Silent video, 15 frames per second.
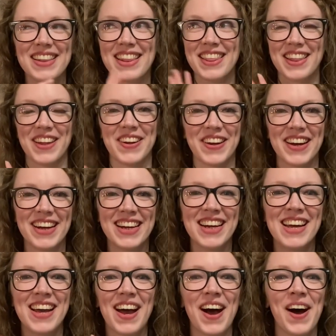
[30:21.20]
thunder,
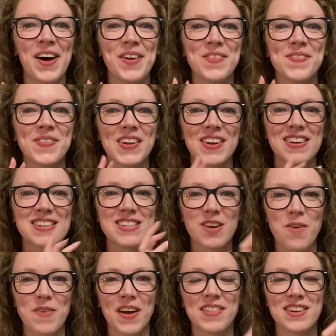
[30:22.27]
but also
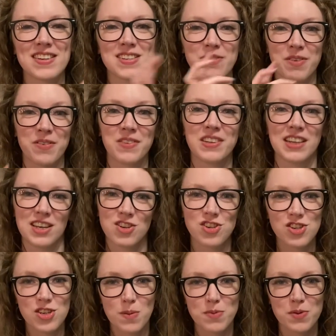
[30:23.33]
about their different
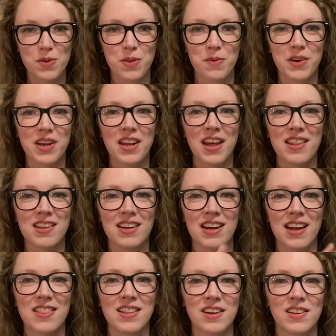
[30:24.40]
relationships with one another
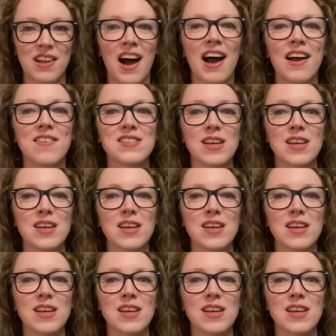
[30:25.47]
and their lives.